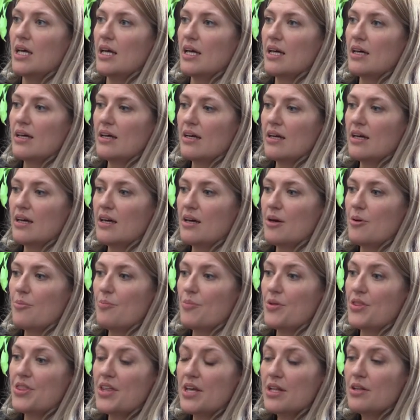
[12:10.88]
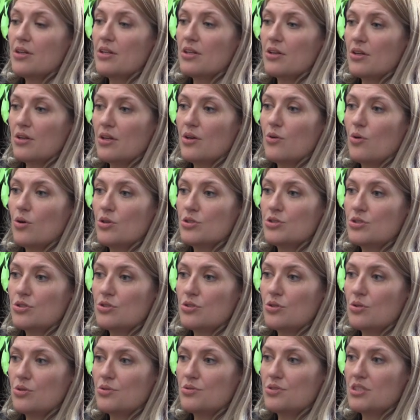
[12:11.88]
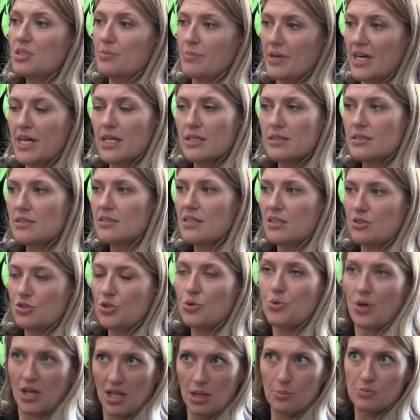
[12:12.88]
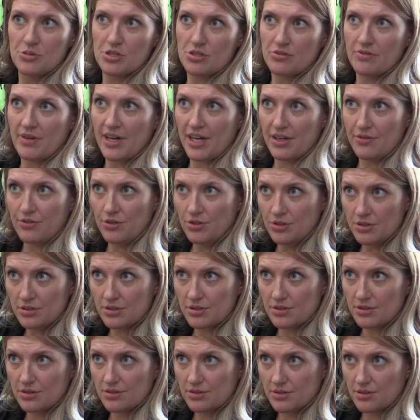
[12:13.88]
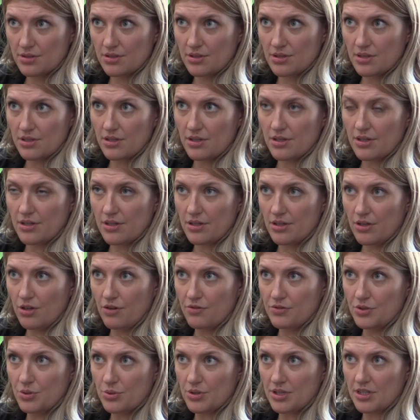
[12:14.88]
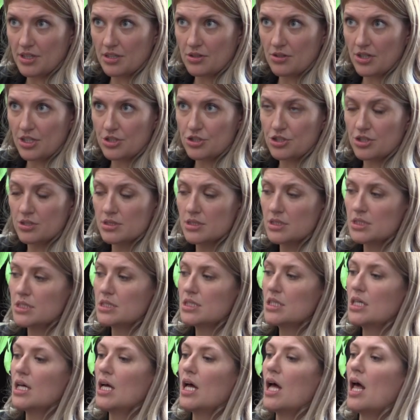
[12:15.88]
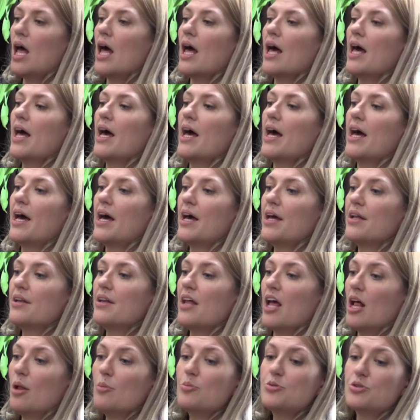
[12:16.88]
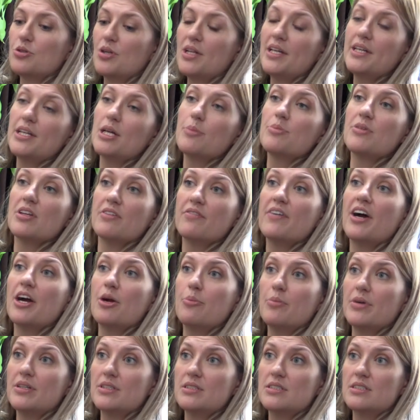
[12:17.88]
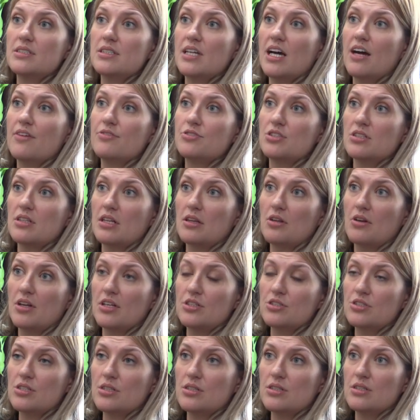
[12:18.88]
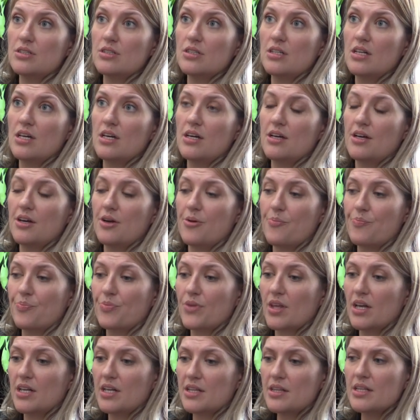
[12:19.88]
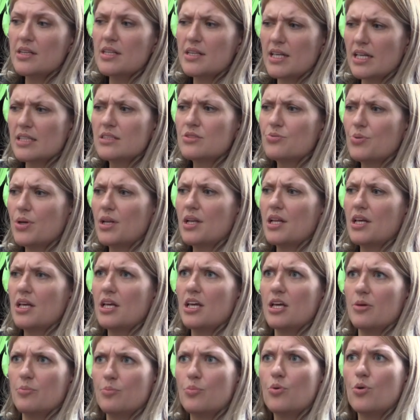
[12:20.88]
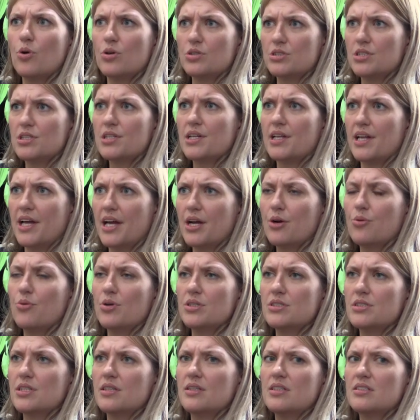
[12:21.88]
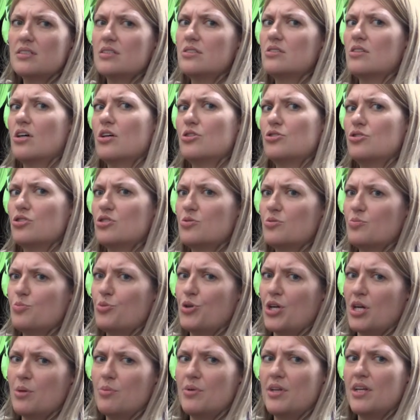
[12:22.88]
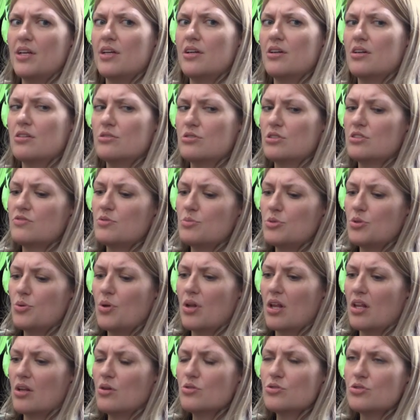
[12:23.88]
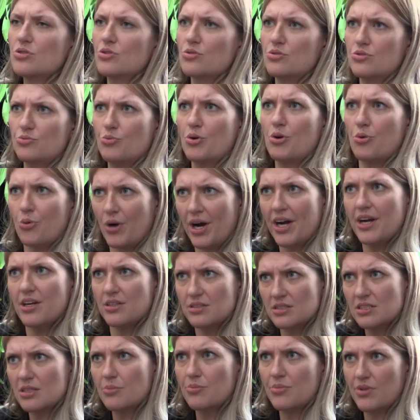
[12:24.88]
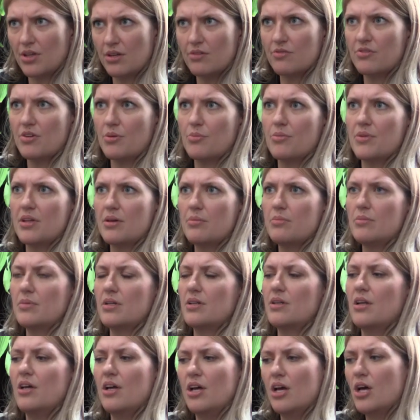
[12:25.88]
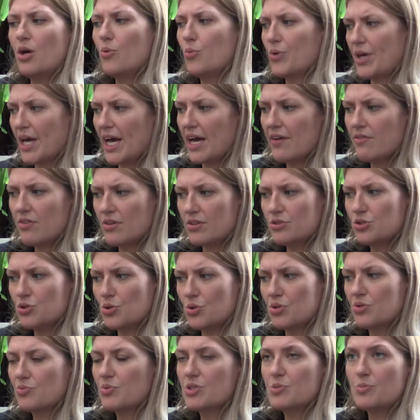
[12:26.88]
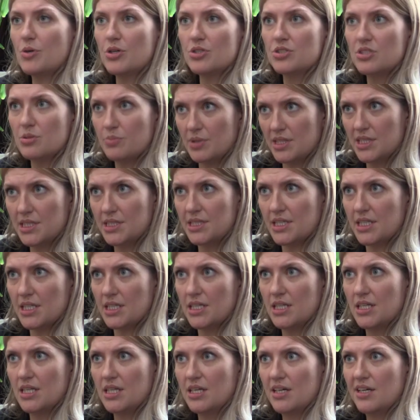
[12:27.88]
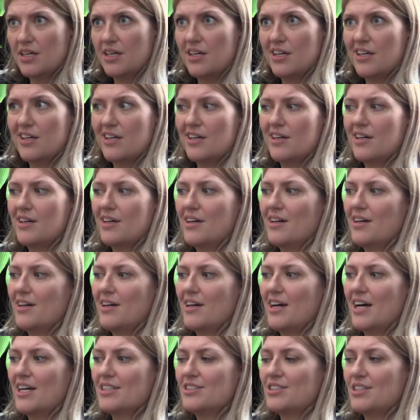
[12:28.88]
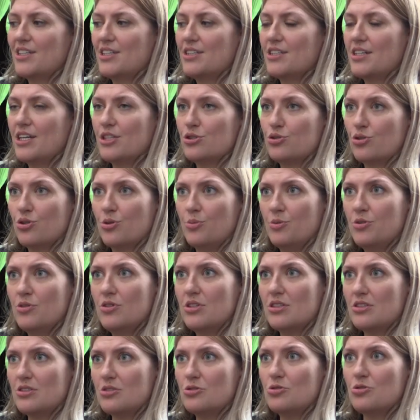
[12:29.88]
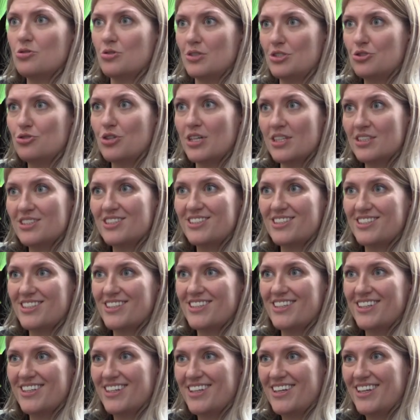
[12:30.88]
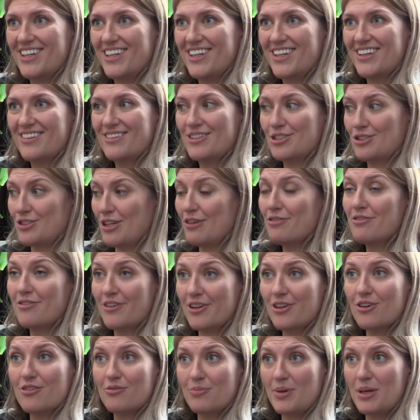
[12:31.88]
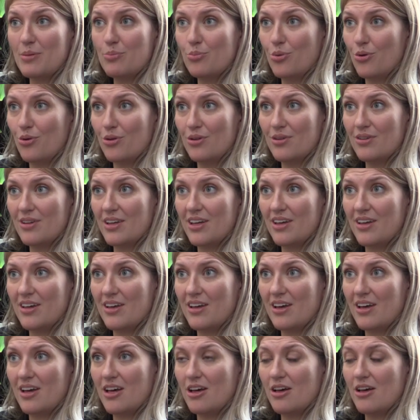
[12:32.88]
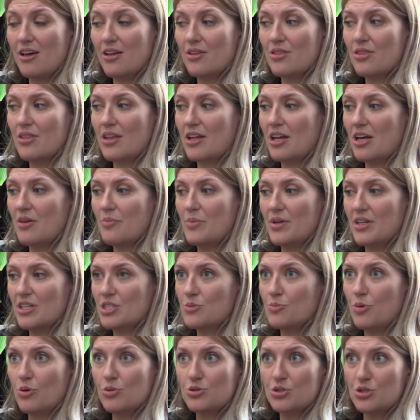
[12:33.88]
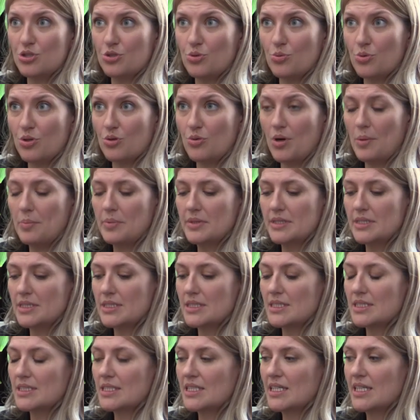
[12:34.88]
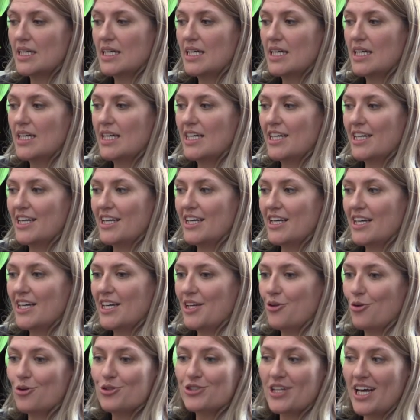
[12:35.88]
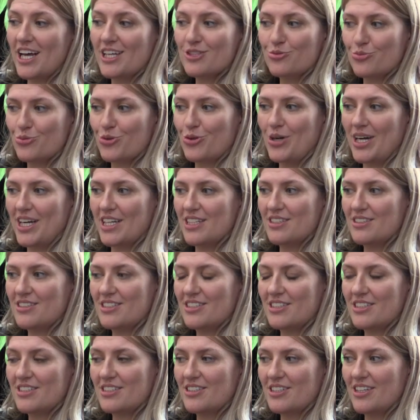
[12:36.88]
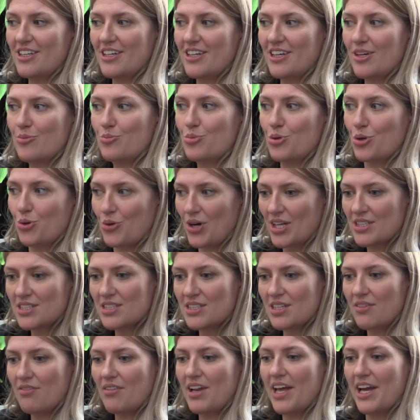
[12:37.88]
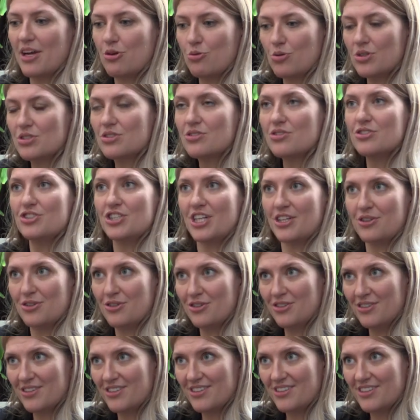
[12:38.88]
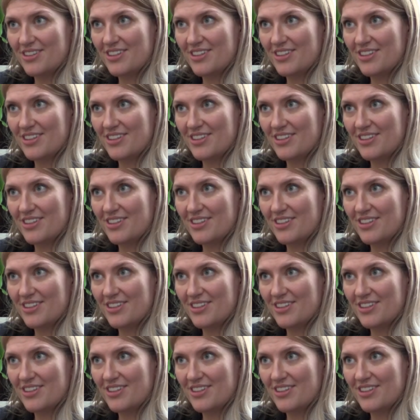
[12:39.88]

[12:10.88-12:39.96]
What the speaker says: But then it also demands that you help survivors of nuclear detonations and help to clean up the environment after detonation. And I think that's really important language. So this is not just prohibiting countries from doing it. It also requires something from them. And we have a joint responsibility as an international community to address the suffering of people that have been exposed to nuclear weapons. It also has quite progressive language on gender.